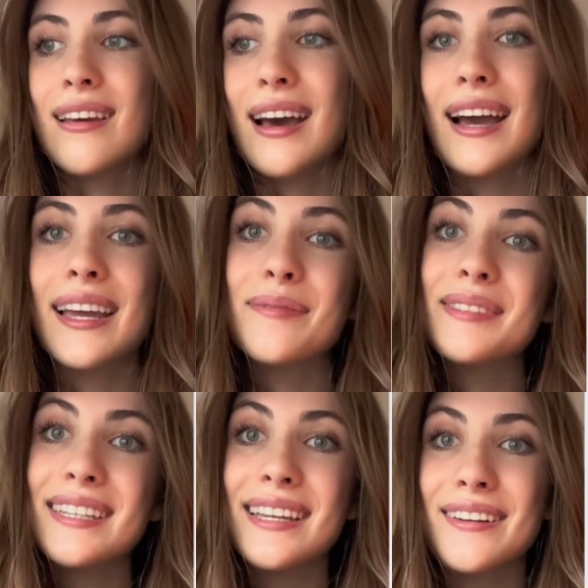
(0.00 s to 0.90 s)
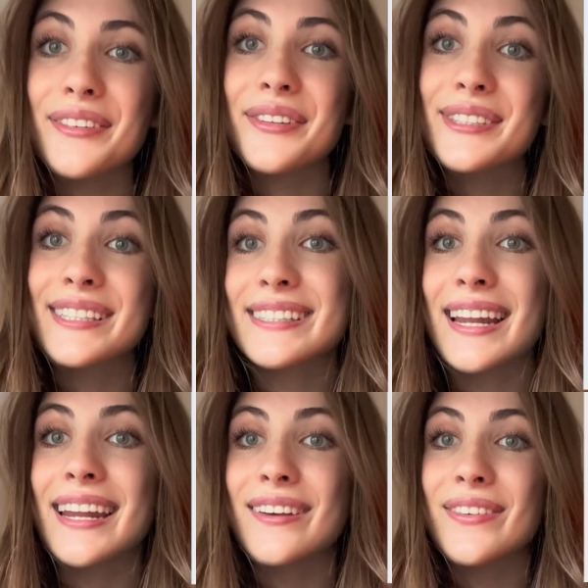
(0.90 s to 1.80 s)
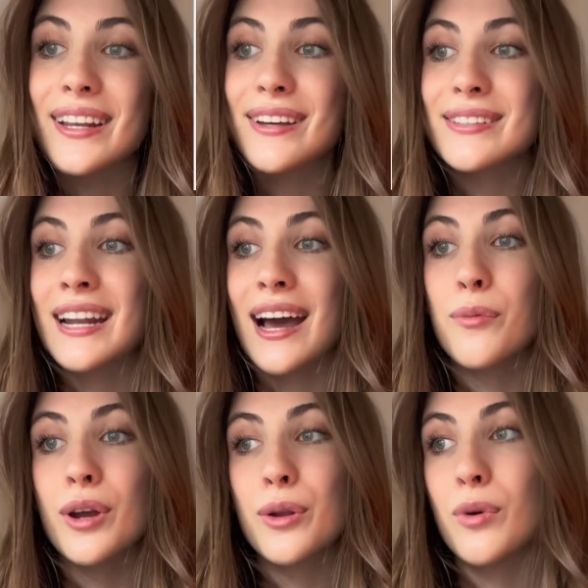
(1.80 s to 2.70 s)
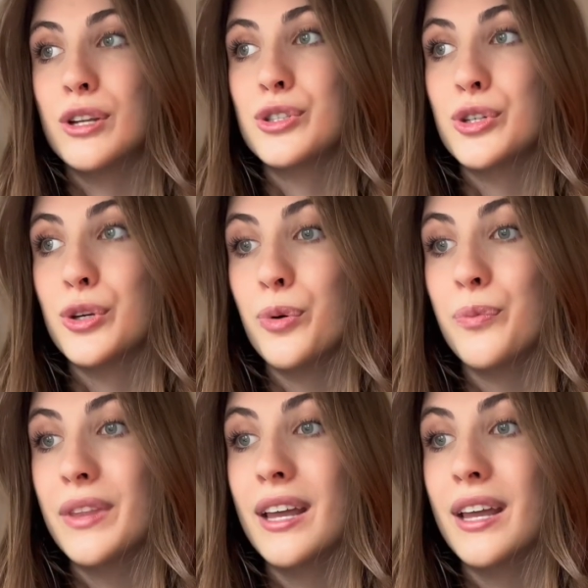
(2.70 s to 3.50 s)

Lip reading: I kept seeing it on those aesthetic videos and I wanted one too.